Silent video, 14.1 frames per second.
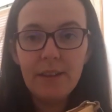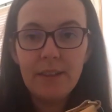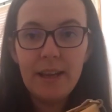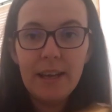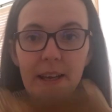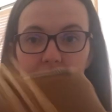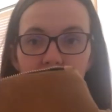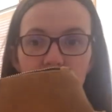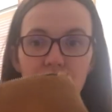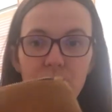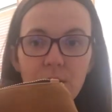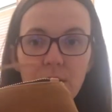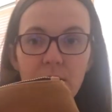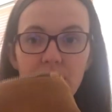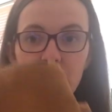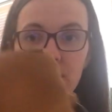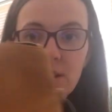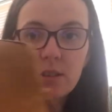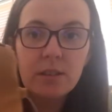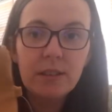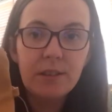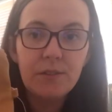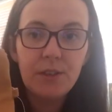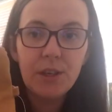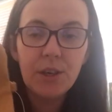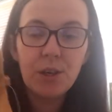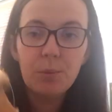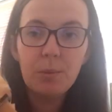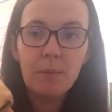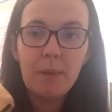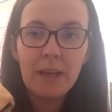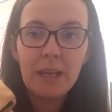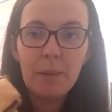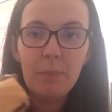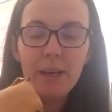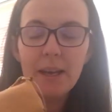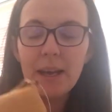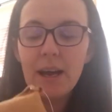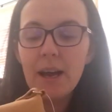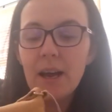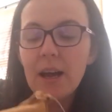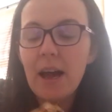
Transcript: thing and you can lift it up and make it bigger.